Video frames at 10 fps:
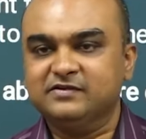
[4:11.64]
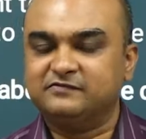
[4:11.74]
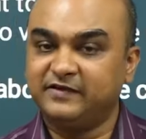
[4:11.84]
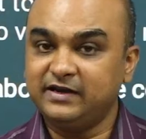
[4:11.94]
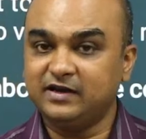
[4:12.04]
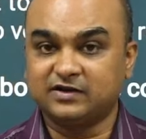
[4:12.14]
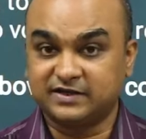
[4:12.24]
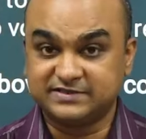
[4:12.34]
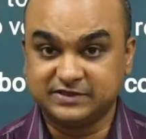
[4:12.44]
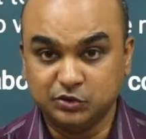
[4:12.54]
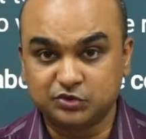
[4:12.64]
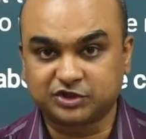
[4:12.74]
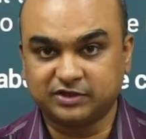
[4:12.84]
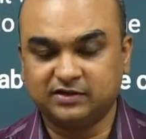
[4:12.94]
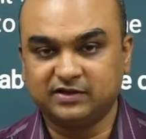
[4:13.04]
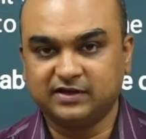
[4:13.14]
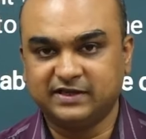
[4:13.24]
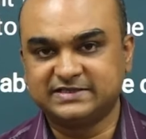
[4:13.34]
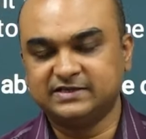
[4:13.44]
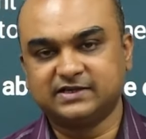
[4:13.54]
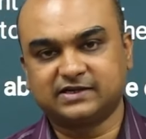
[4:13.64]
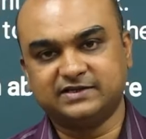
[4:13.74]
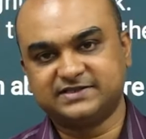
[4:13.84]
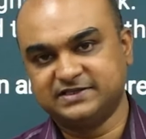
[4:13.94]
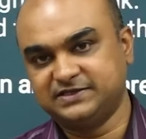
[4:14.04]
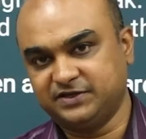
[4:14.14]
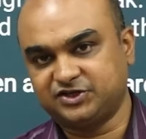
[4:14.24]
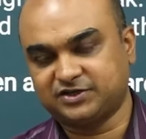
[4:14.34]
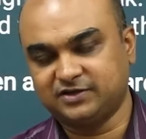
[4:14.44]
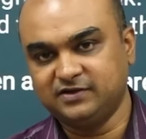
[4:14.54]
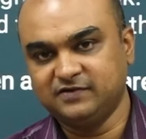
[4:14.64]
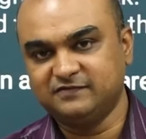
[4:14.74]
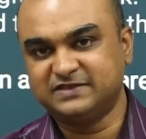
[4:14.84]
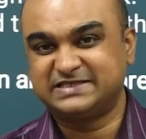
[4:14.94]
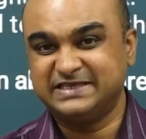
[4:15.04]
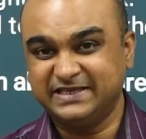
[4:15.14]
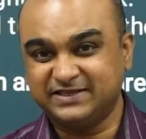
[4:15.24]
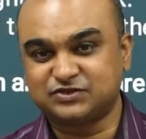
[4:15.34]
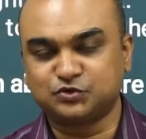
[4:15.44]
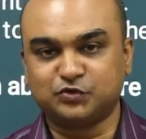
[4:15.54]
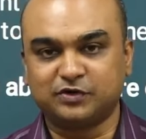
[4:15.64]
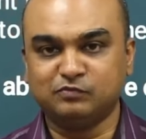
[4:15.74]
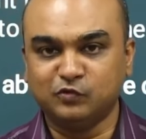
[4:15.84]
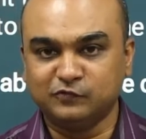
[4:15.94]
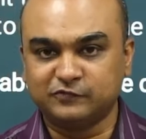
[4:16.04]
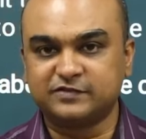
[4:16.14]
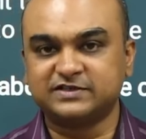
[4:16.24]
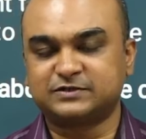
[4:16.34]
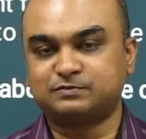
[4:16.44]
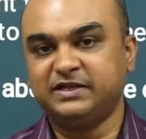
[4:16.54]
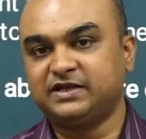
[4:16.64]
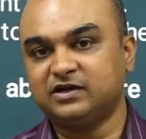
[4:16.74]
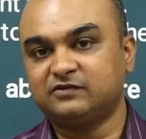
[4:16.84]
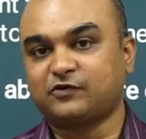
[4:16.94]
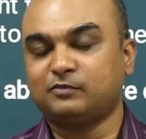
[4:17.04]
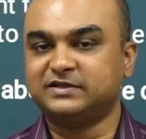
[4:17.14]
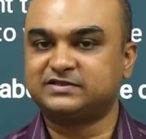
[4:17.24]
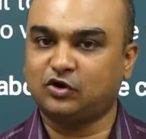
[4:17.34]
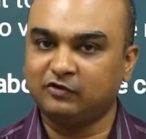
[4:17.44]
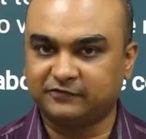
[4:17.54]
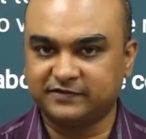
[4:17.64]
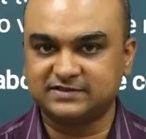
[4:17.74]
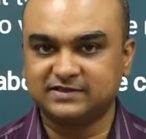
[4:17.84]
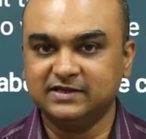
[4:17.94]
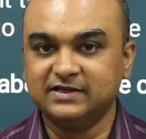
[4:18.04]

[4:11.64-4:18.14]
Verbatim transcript: When a resolution is under consideration which seeks to remove the Speaker from his office,